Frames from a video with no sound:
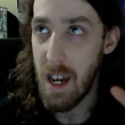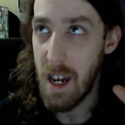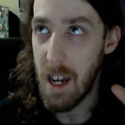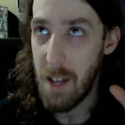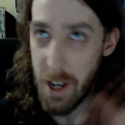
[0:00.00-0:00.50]

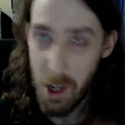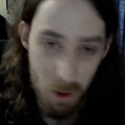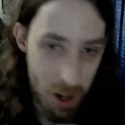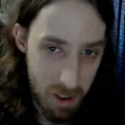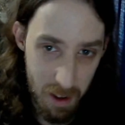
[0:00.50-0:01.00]
And that
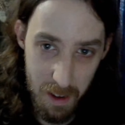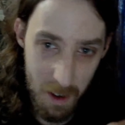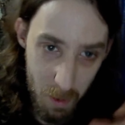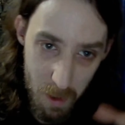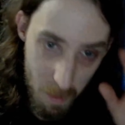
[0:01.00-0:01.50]
trick doesn't
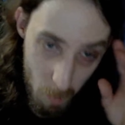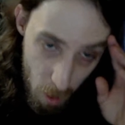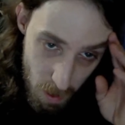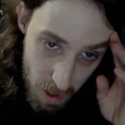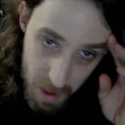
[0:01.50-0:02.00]
always
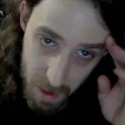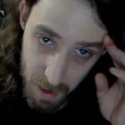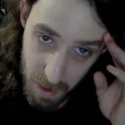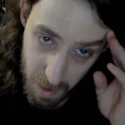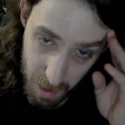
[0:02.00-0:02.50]
work.
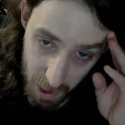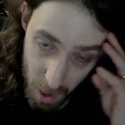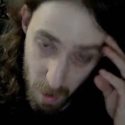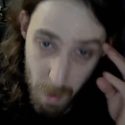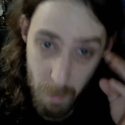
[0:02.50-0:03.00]
Like, I
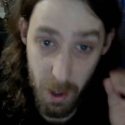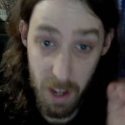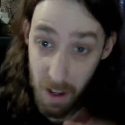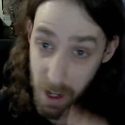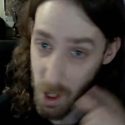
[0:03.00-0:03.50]
remember,
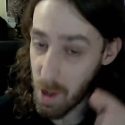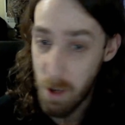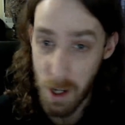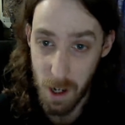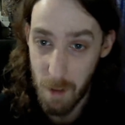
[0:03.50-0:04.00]
that's actually
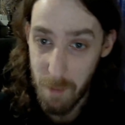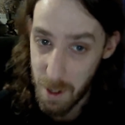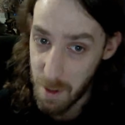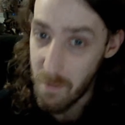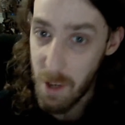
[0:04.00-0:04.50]
what got me
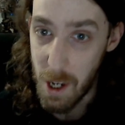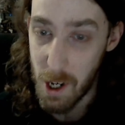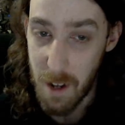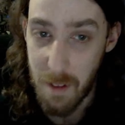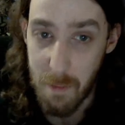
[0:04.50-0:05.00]
into
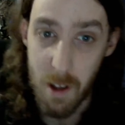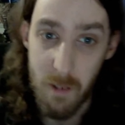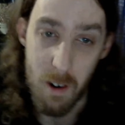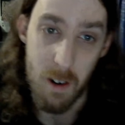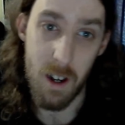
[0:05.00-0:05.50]
VHS,
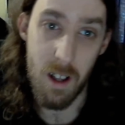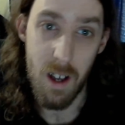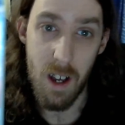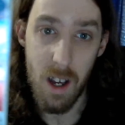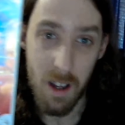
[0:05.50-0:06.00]
believe it or not.
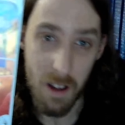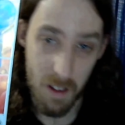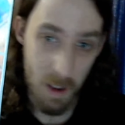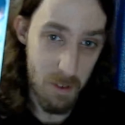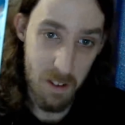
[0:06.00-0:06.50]
Because
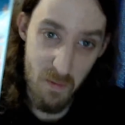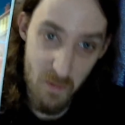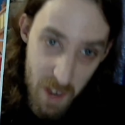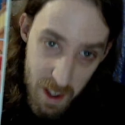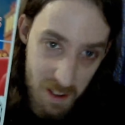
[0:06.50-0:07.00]
I was
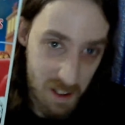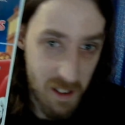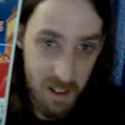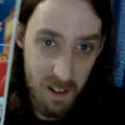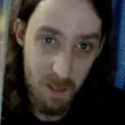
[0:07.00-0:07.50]
convinced
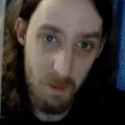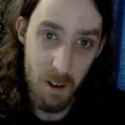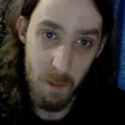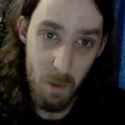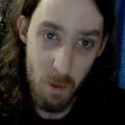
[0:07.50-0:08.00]
these things were
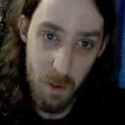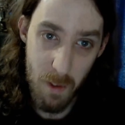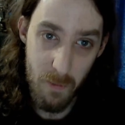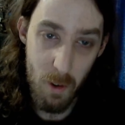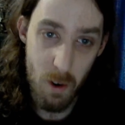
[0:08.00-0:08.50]
going to be worth
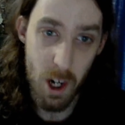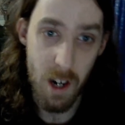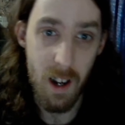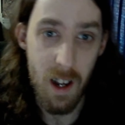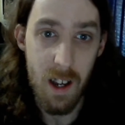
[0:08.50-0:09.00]
a
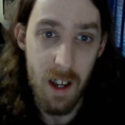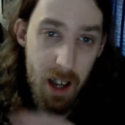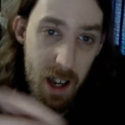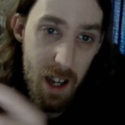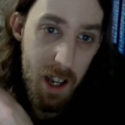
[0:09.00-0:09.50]
fortune.
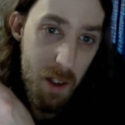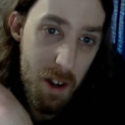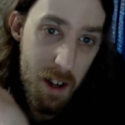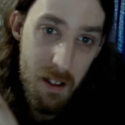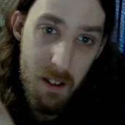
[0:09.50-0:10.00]
Any of the
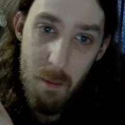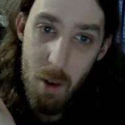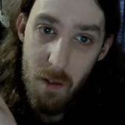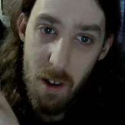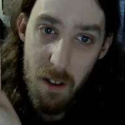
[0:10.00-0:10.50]
Disney
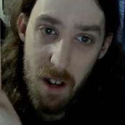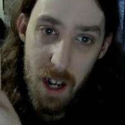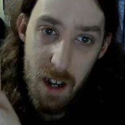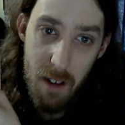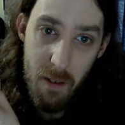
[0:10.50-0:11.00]
movies that
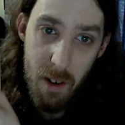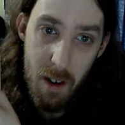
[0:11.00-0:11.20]
have